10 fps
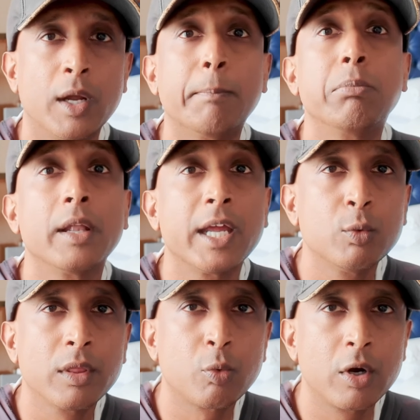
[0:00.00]
want to play
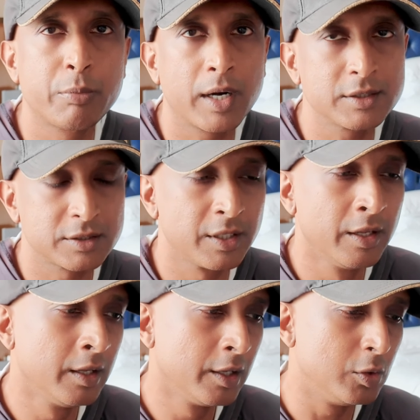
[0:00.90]
with WordPress,
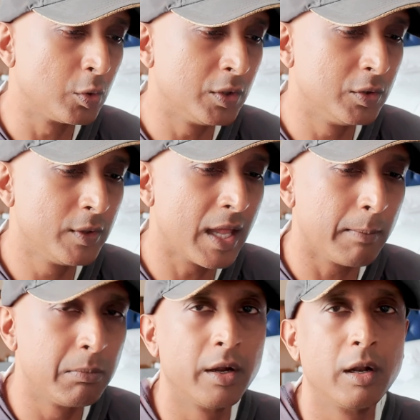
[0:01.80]
you can do
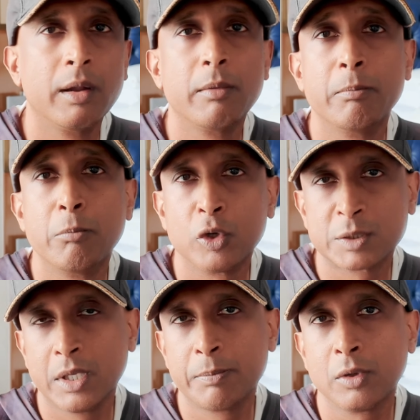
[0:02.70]
that. But
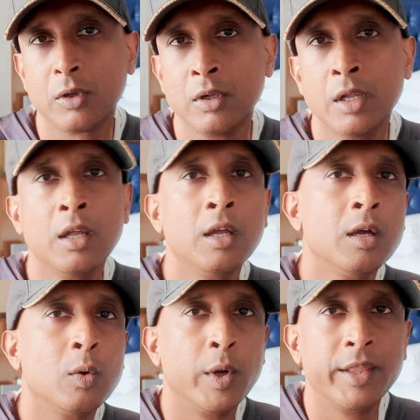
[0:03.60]
most people,
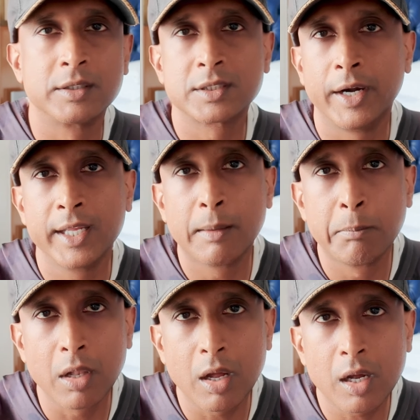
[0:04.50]
when they're starting a
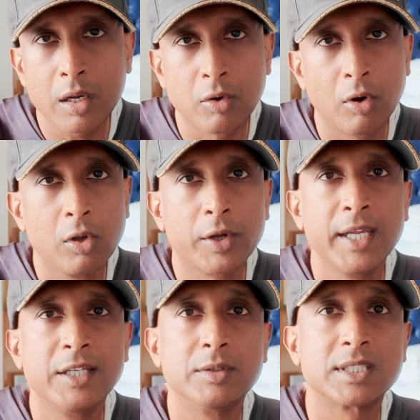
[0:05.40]
blog or
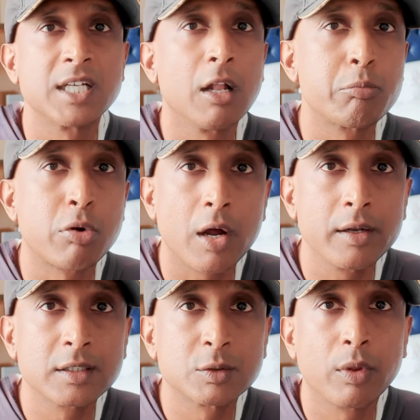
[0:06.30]
looking to sell
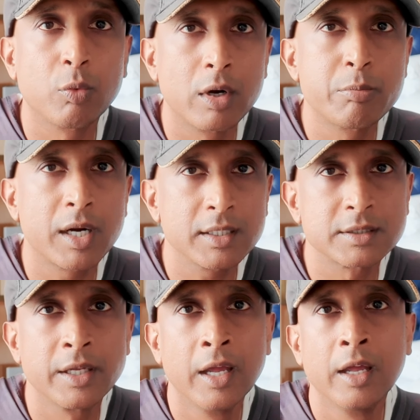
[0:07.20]
products with
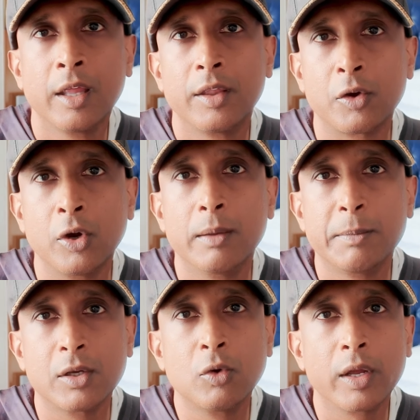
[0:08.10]
WordPress, they're going to
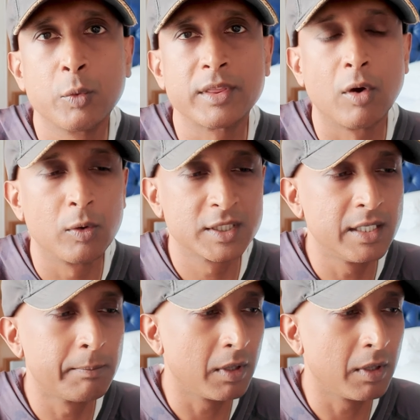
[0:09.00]
be going with the hosting